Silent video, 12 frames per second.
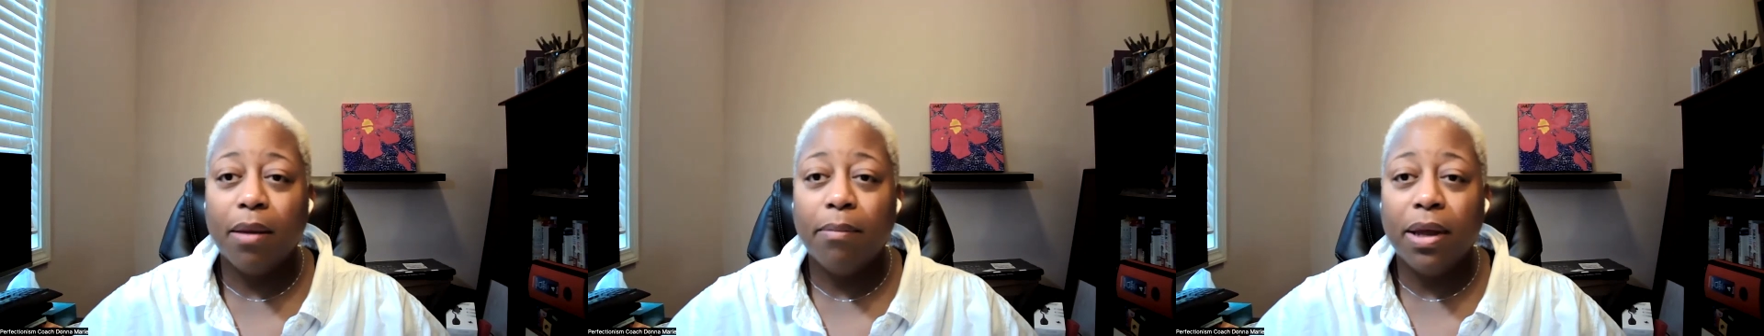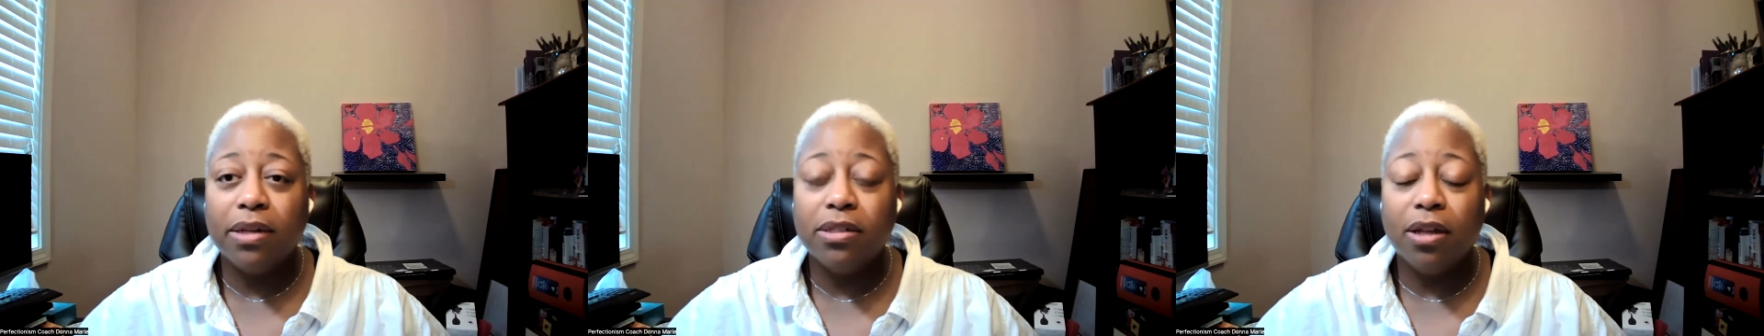
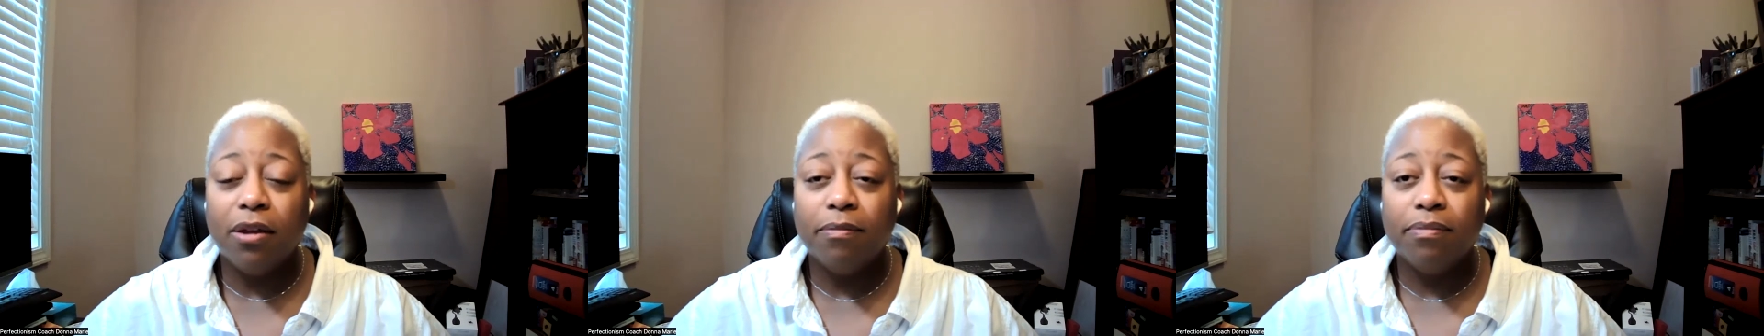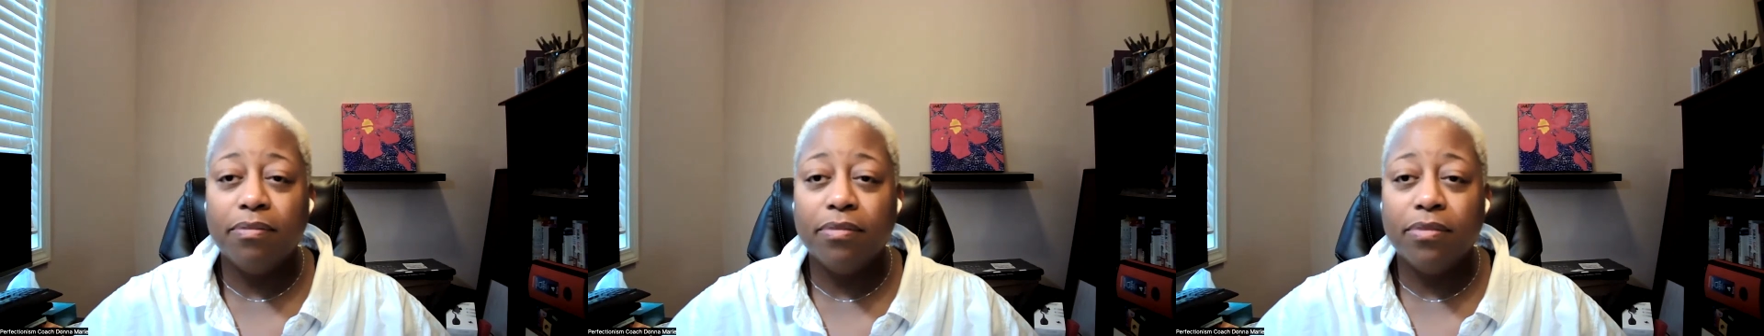But,
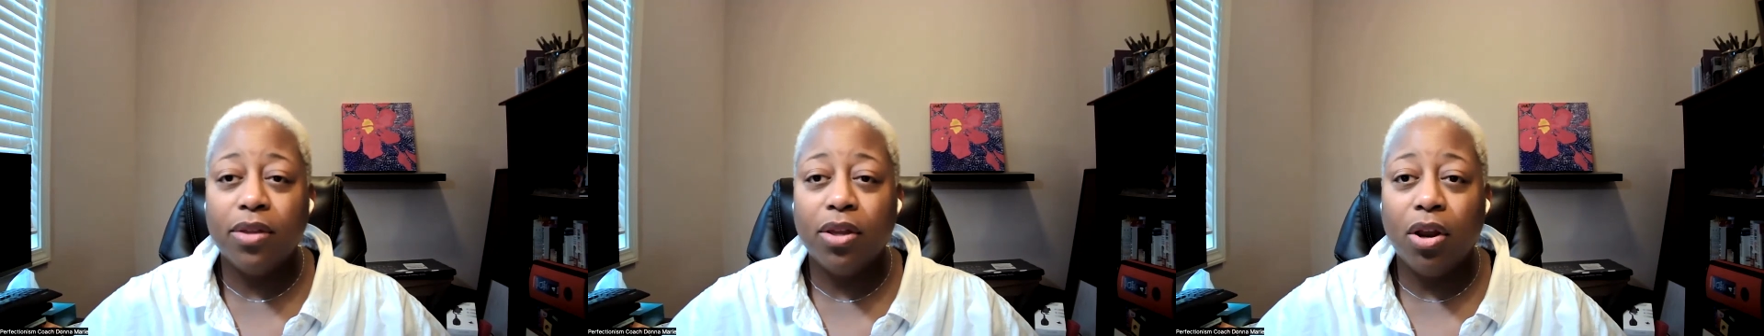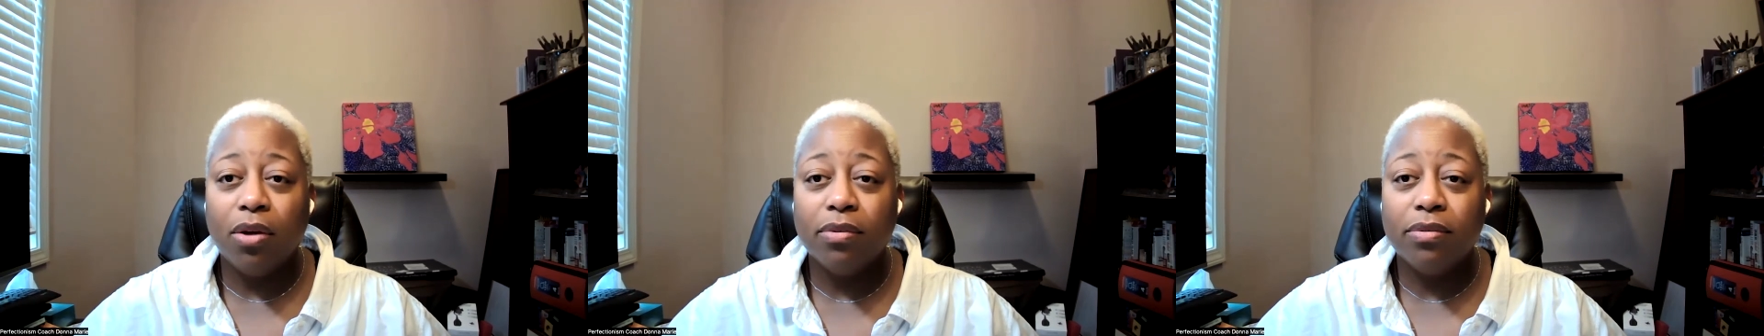um, you
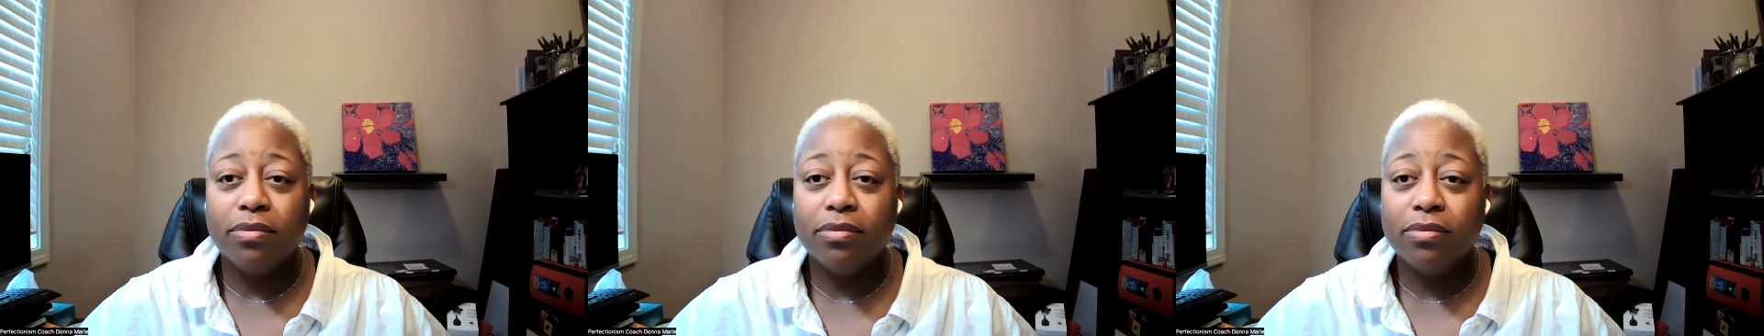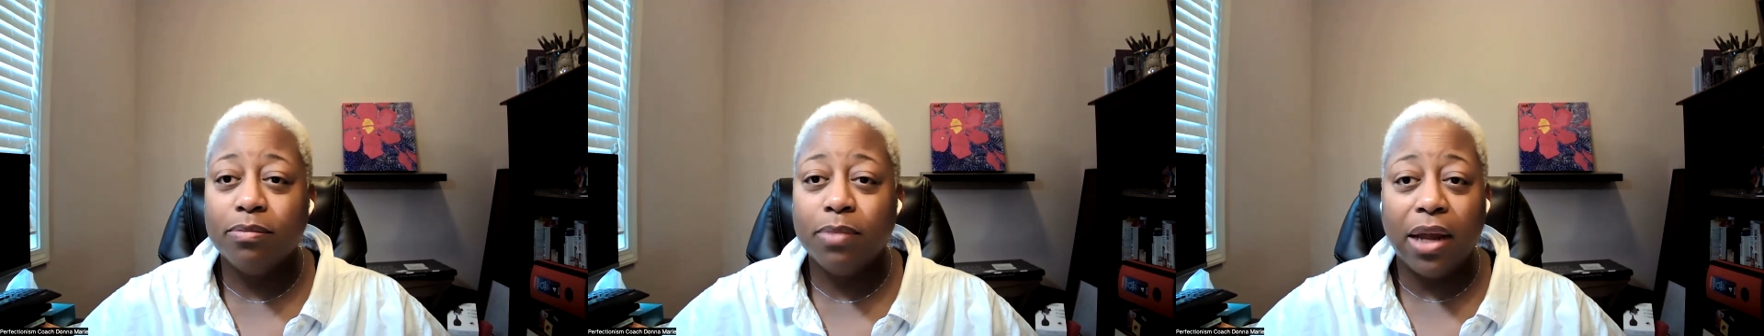know,
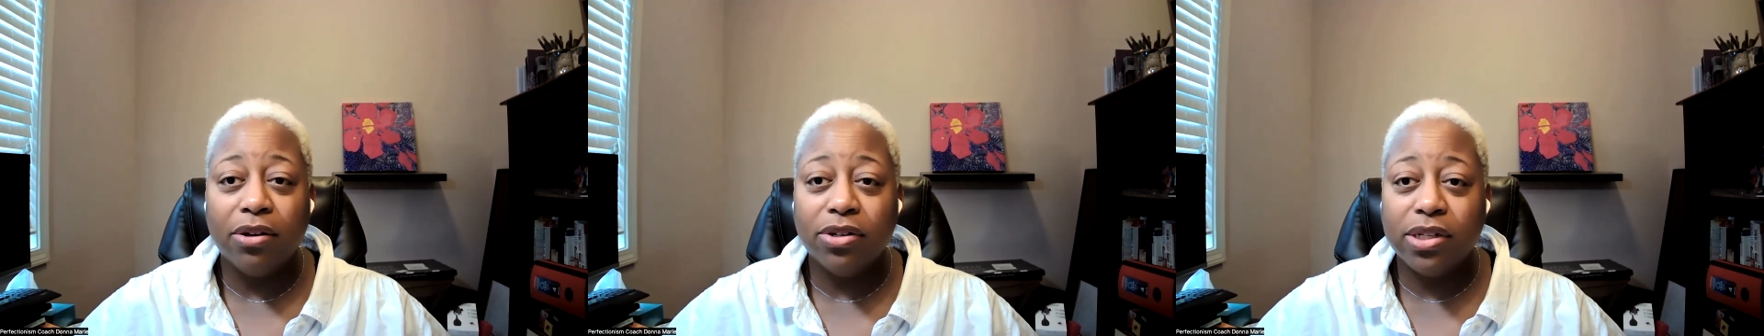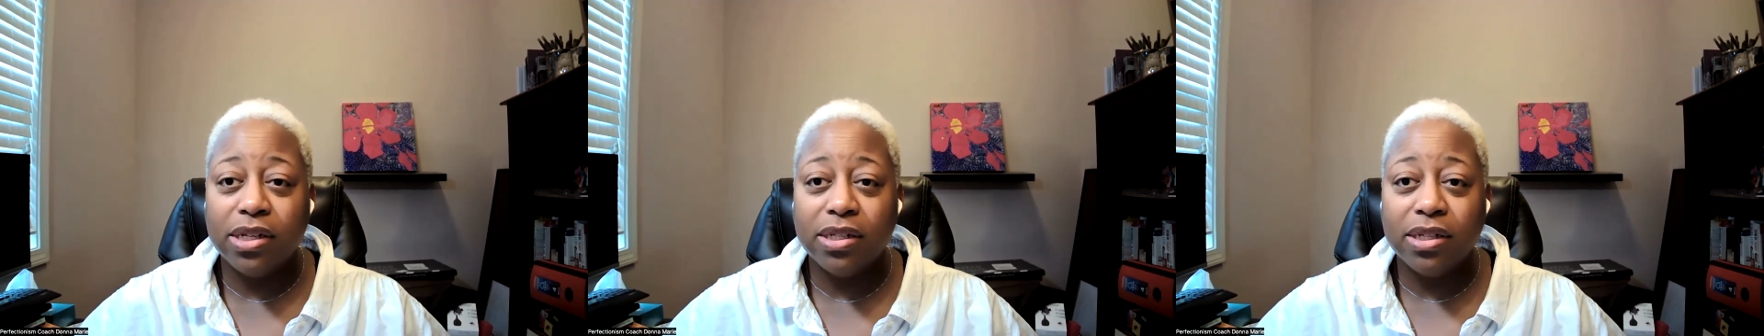plant your
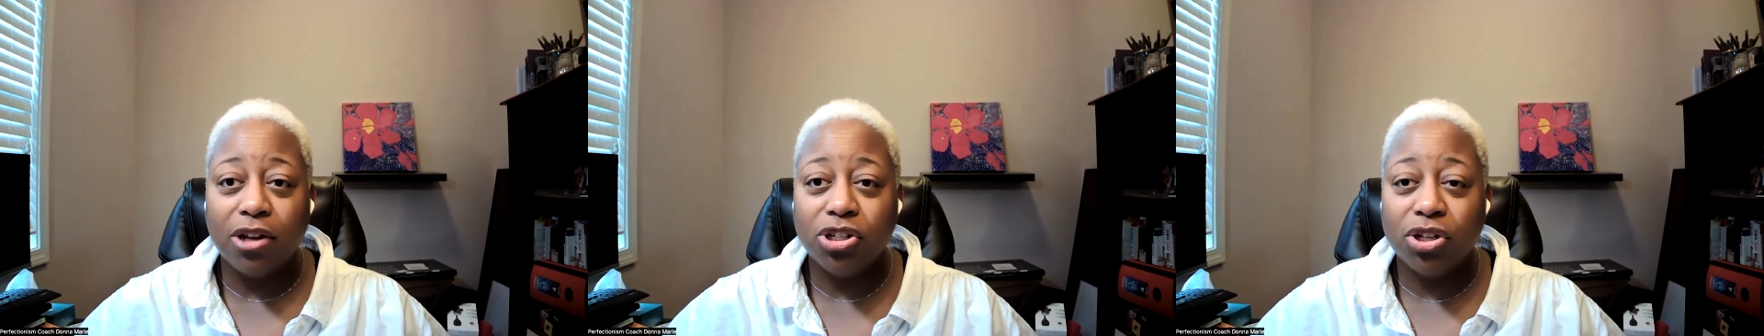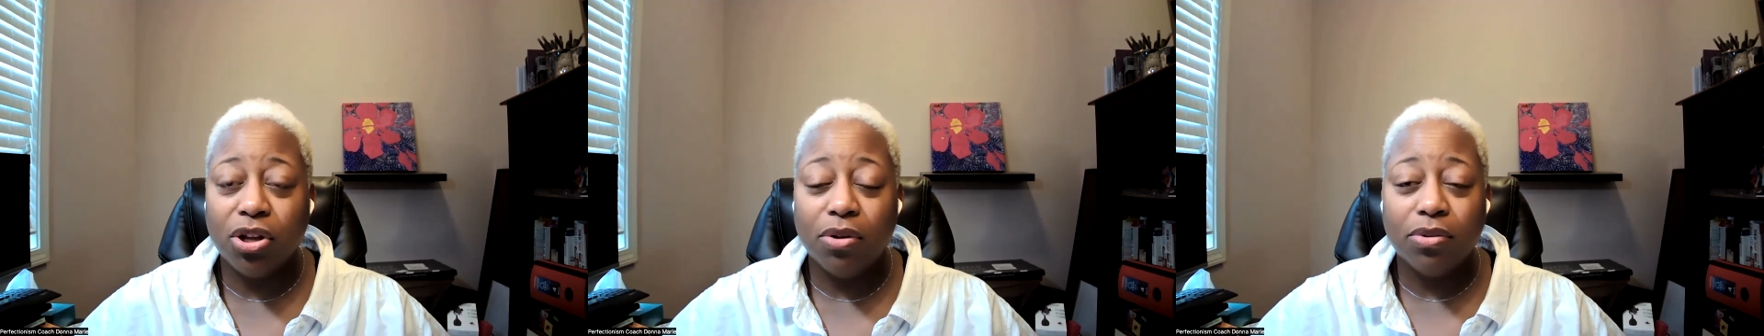seeds dot
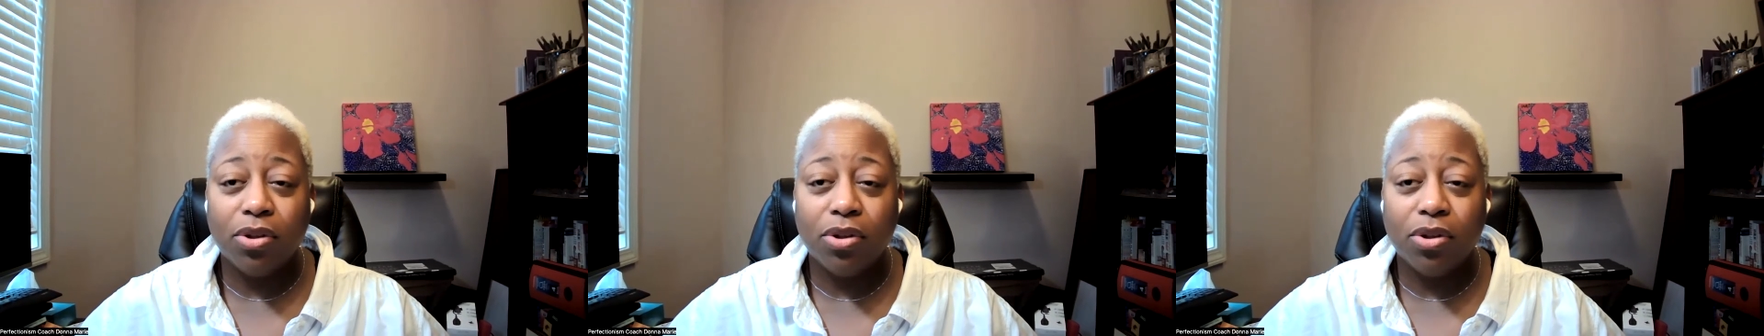show.